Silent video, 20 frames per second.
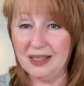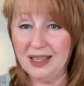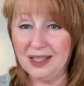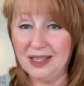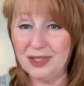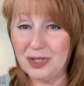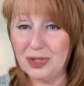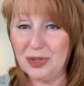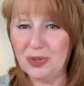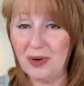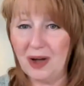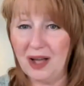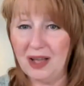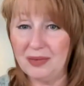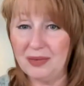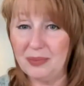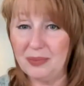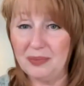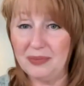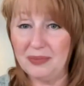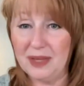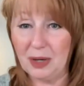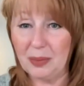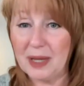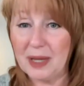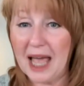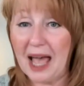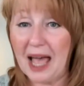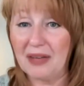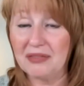and do on their
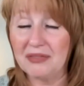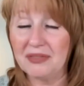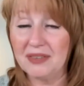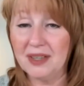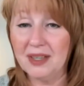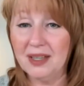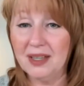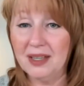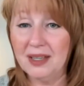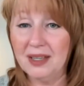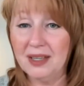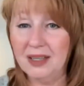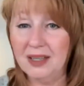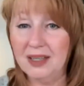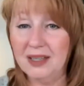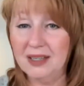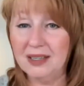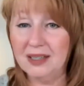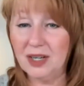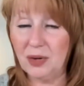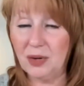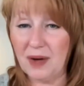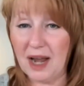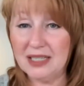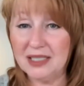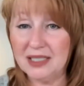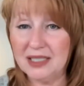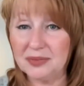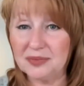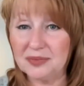behalf
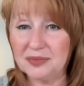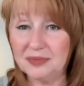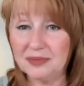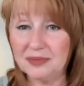correct?